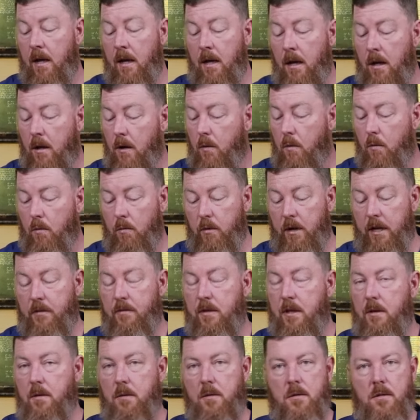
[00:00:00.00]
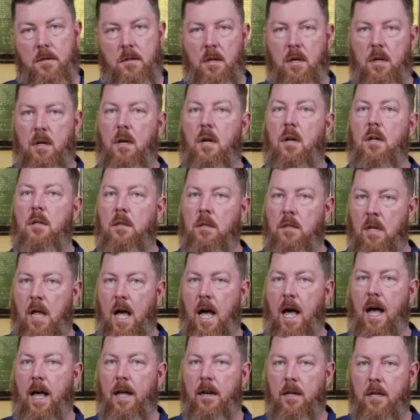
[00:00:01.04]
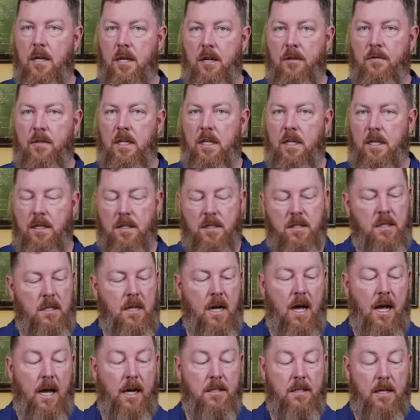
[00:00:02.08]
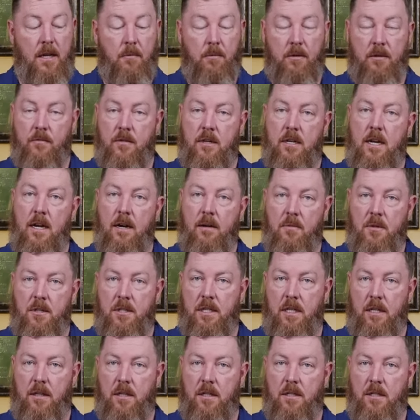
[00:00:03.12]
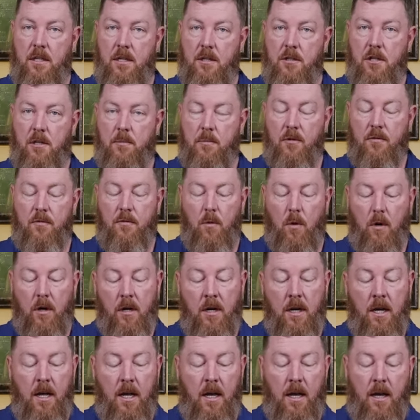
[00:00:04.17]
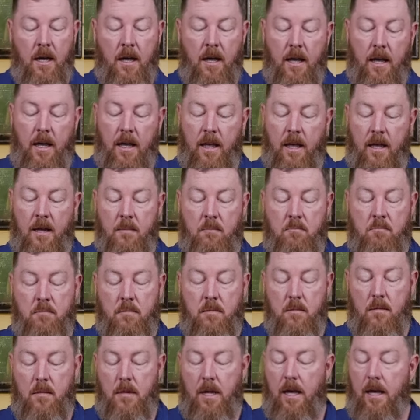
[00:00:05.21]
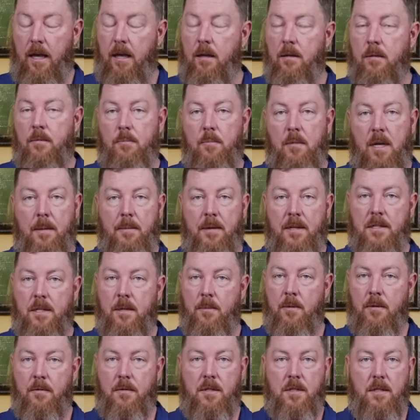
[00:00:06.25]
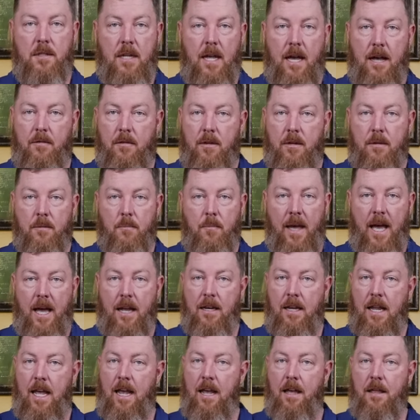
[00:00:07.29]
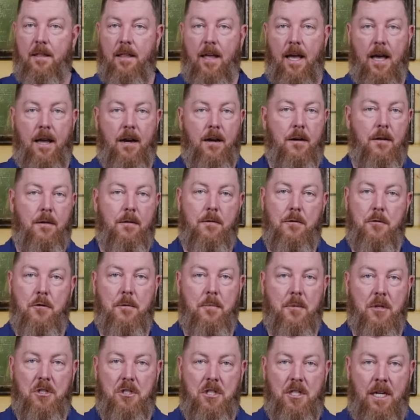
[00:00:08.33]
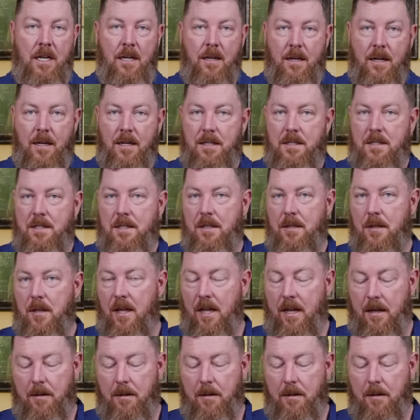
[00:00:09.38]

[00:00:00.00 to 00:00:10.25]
We've used a lot of these stocks and we've never seen this issue before. And hey, maybe someone was just having a bad day. They had a new machinist. They